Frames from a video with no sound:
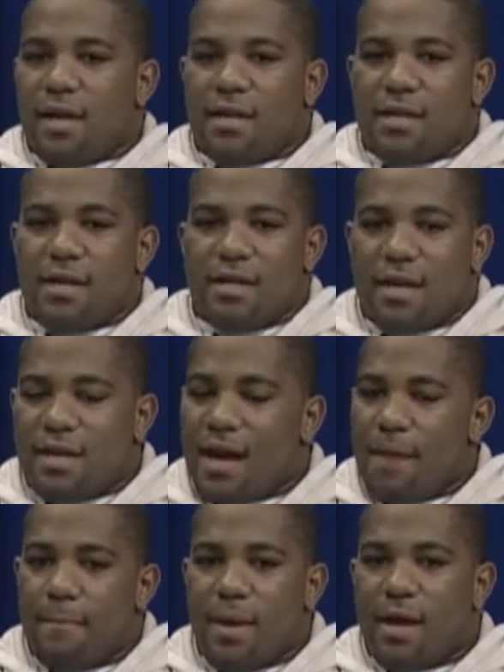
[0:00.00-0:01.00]
like that they're,
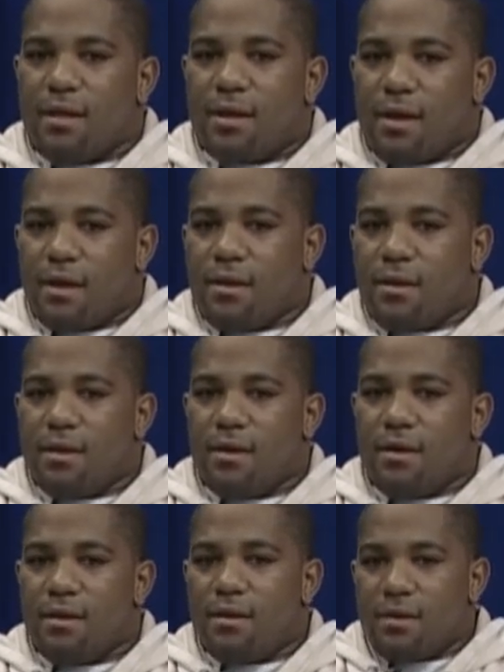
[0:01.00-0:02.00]
not making
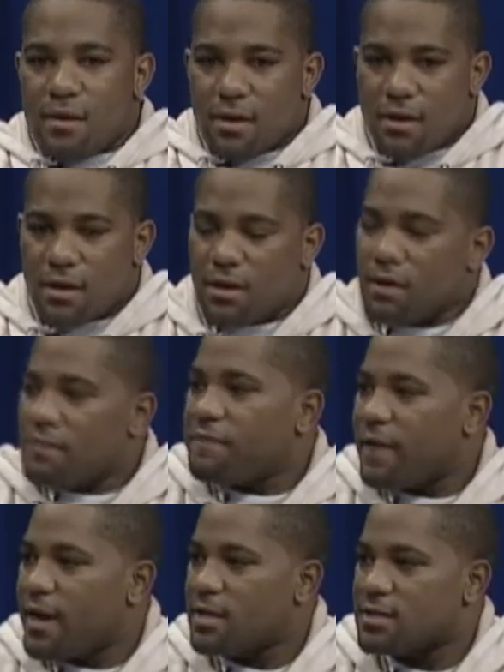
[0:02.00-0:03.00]
uh, good
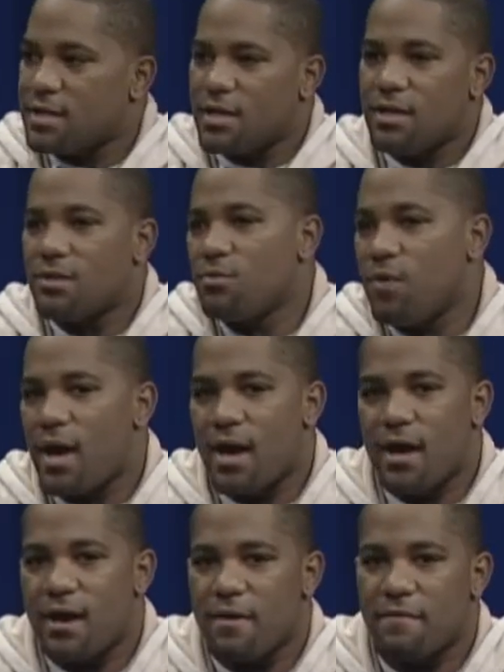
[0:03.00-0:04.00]
fights. Say you
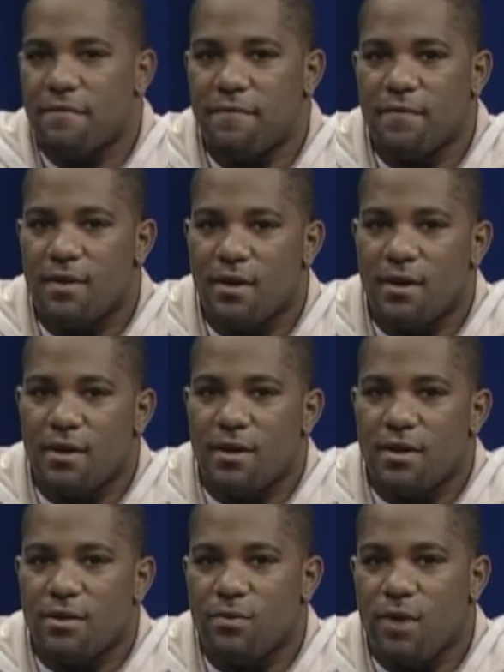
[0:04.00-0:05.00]
have
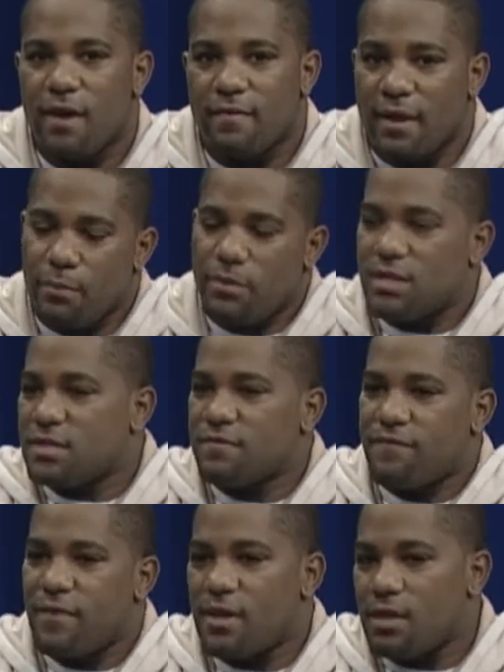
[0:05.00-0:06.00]
you have like we
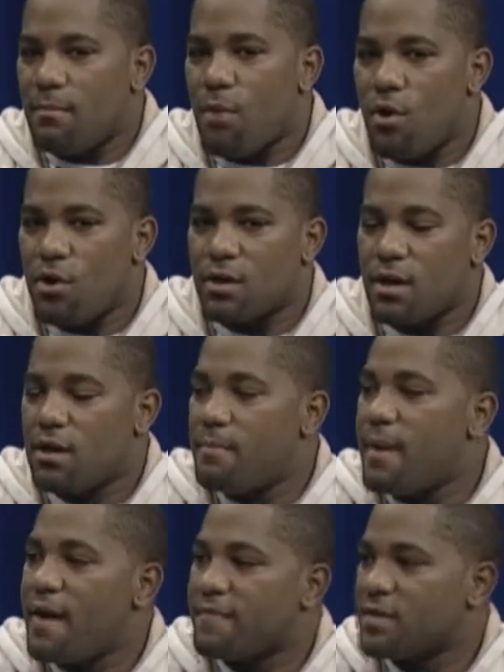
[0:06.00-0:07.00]
just Lamont uh,
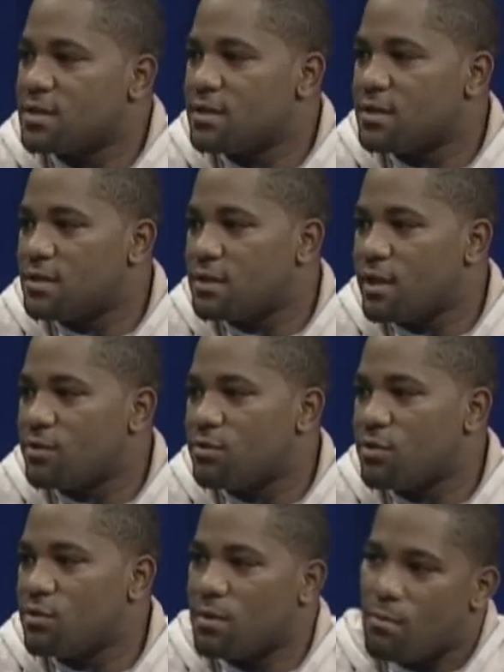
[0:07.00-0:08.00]
Matthysse. Like you
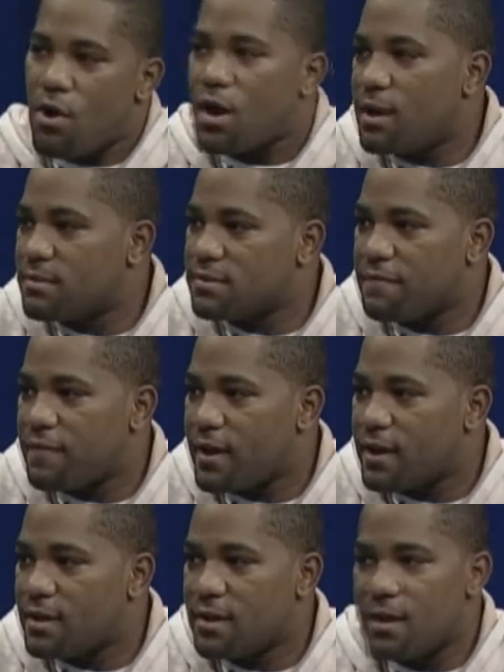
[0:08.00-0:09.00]
know Lamont comes to
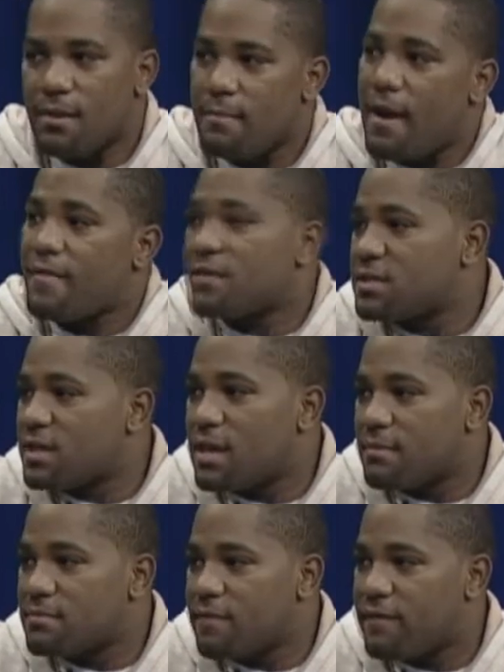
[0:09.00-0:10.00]
fight, Matthysse
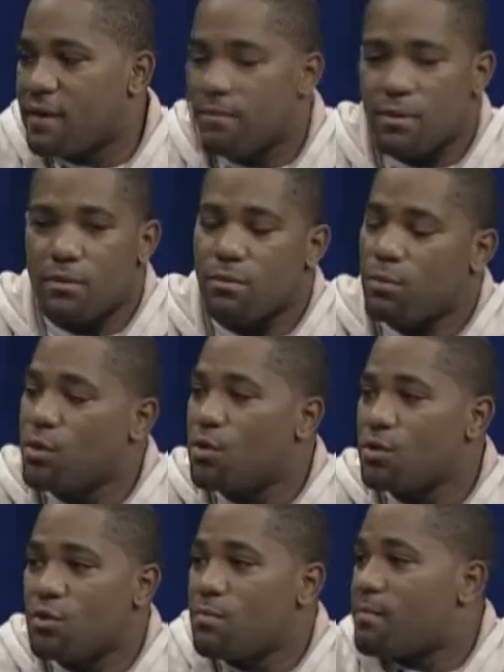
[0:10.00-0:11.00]
comes to fight, but we
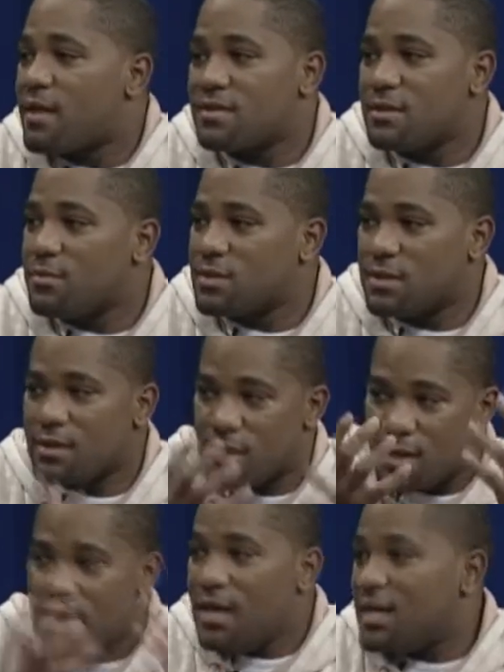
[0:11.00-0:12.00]
all know Matthysse was a
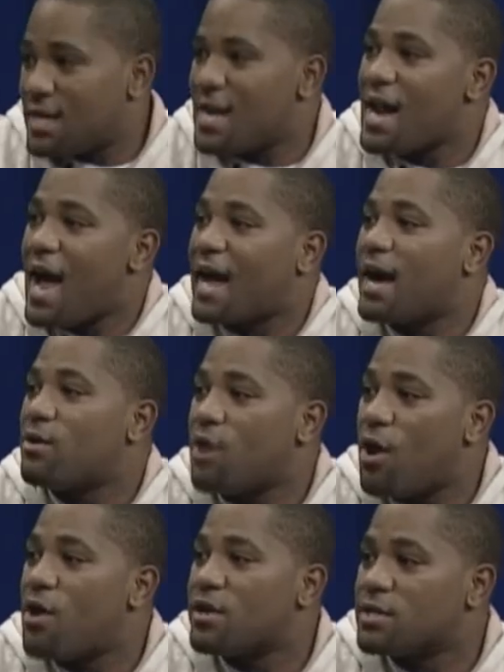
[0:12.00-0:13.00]
is a knockout
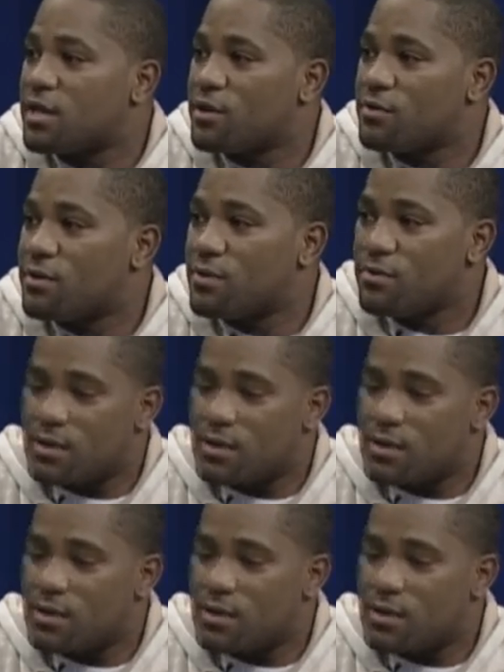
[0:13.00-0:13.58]
artist. Like you know